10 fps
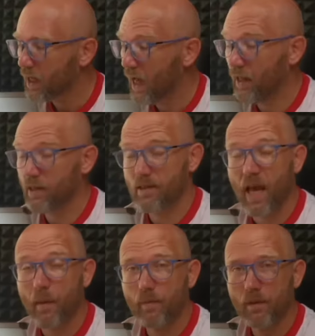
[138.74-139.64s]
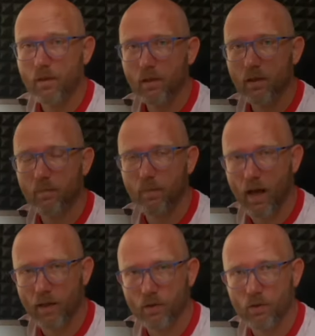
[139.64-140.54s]
And the same
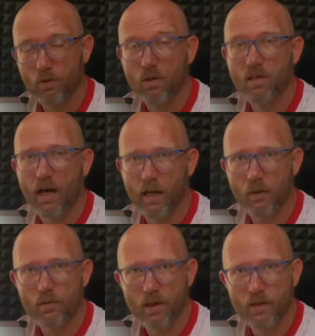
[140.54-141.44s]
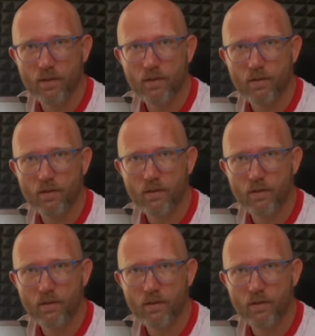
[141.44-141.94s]
applies to data use cases.